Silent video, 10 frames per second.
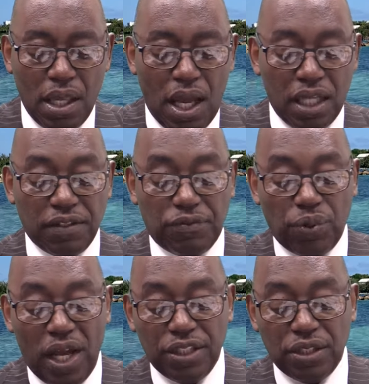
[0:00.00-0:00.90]
As if
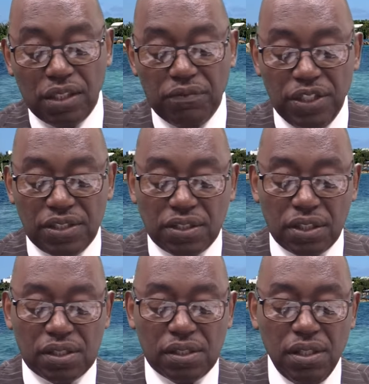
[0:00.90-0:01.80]
trying to convince
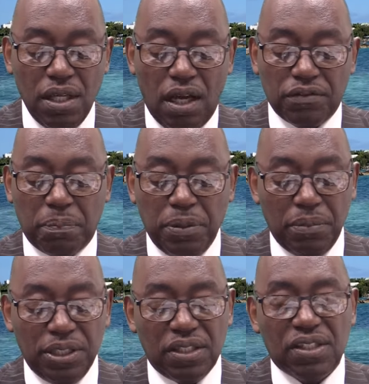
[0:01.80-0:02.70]
us of the
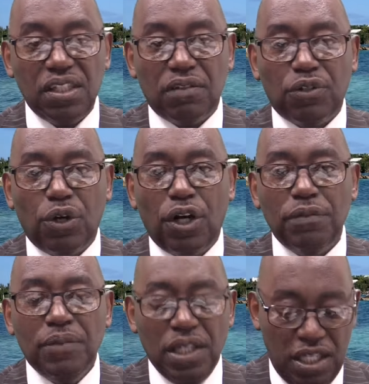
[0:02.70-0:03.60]
permanency of
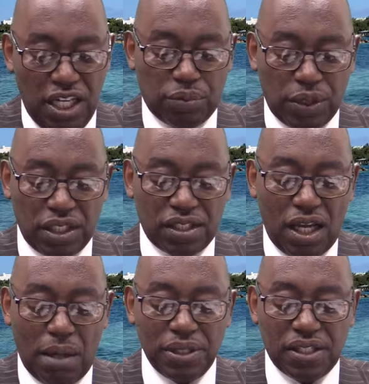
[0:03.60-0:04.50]
God, here's what the
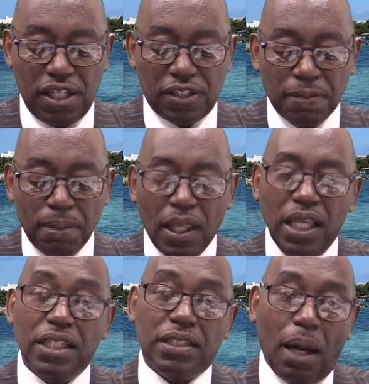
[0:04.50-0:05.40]
psalmist says.
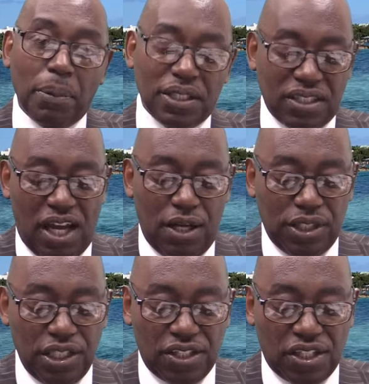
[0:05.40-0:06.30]
He doubles down
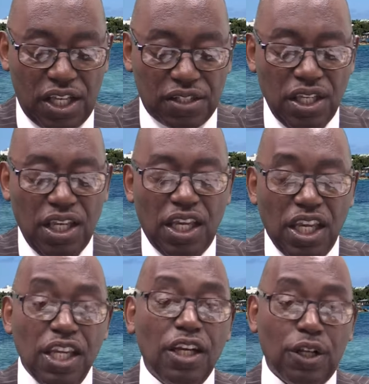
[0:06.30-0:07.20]
and he says,
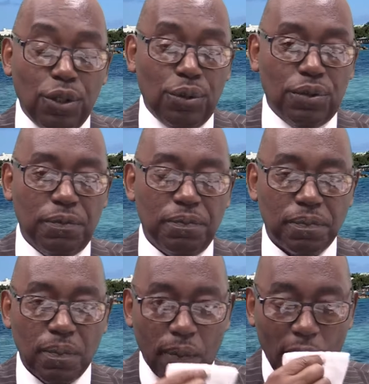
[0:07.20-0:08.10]
he alone,
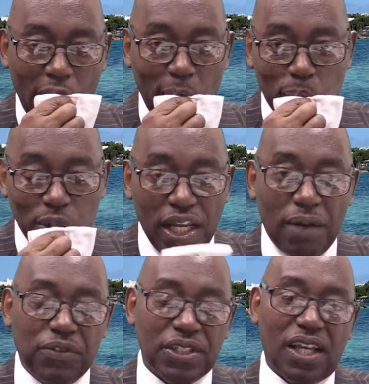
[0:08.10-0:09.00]
I'm
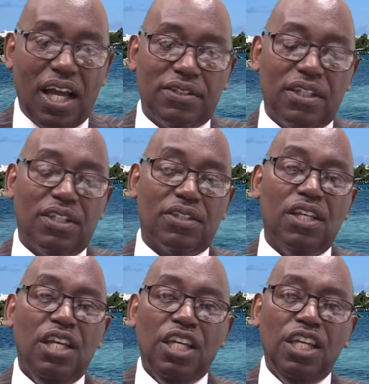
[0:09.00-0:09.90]
re-emphasizing this,
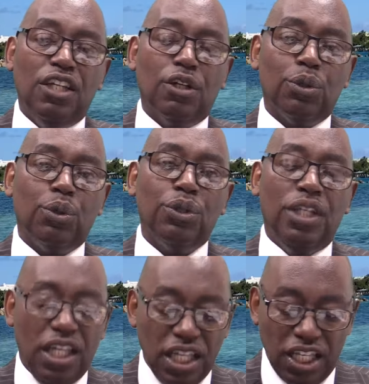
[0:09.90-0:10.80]
he
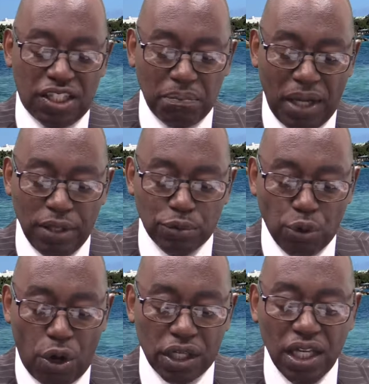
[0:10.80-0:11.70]
alone is my
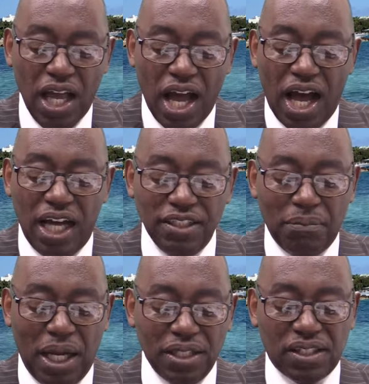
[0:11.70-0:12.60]
rock and
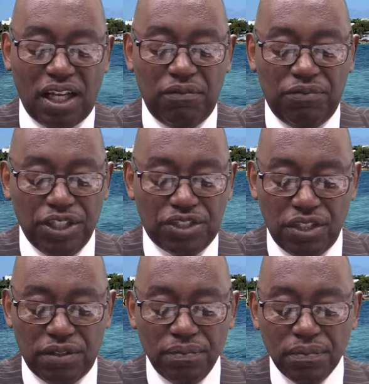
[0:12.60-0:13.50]
my
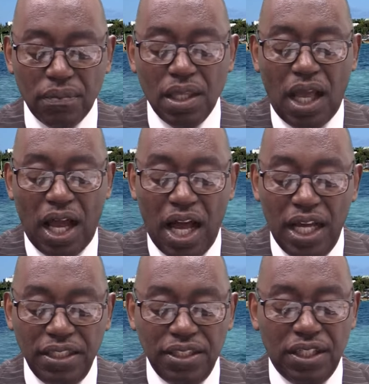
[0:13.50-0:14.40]
salvation,
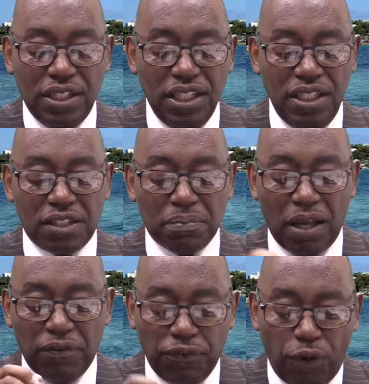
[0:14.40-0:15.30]
and he is
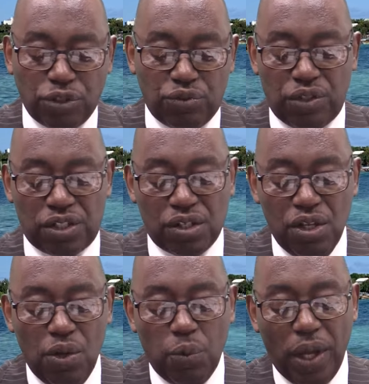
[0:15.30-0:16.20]
my fortress
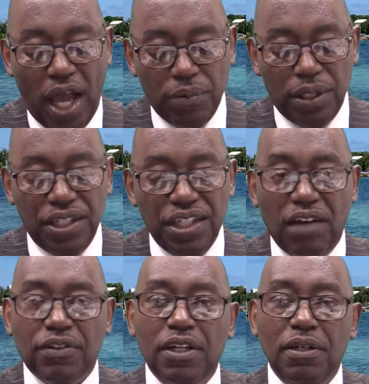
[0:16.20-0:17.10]
where I will
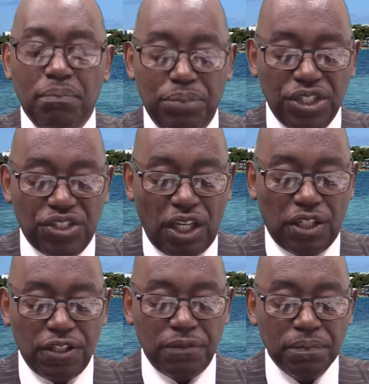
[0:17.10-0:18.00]
never be
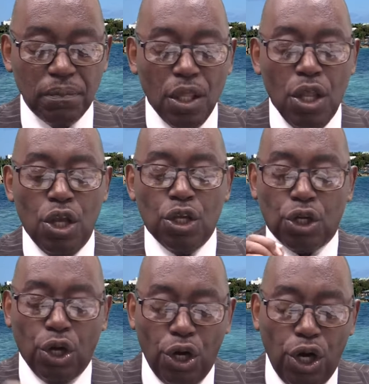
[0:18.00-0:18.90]
shaken.
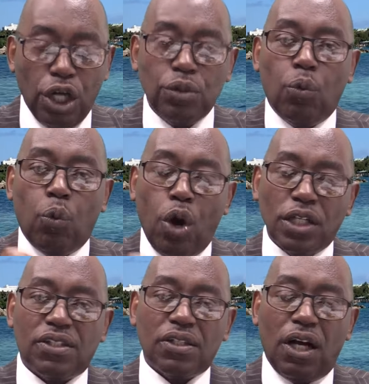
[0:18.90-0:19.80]
God
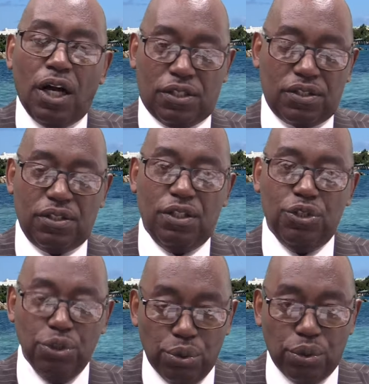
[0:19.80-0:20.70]
wants us,
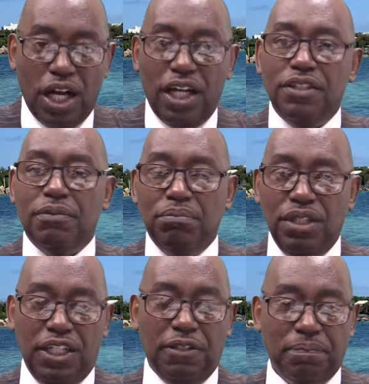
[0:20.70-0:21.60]
you and
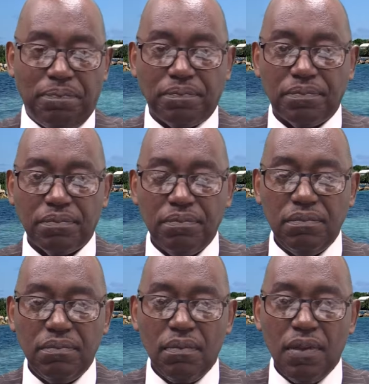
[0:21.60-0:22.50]
me,
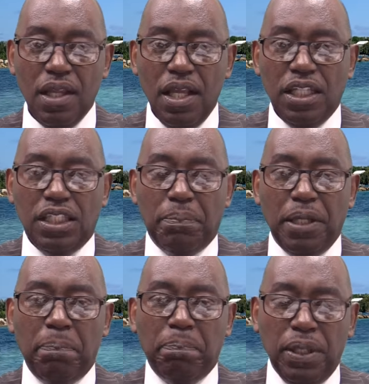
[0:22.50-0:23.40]
to
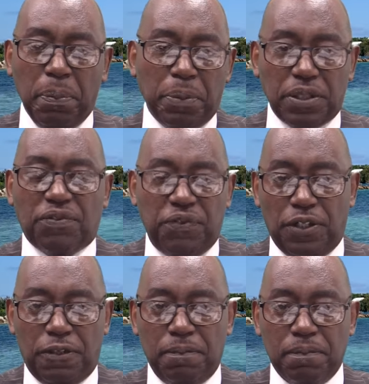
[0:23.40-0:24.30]
be
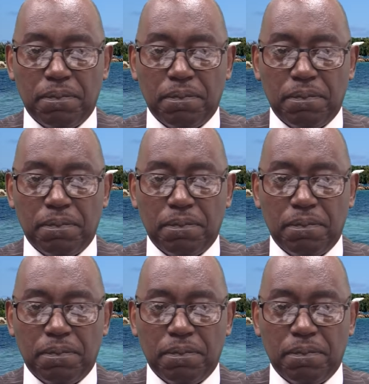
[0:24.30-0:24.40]
purposeful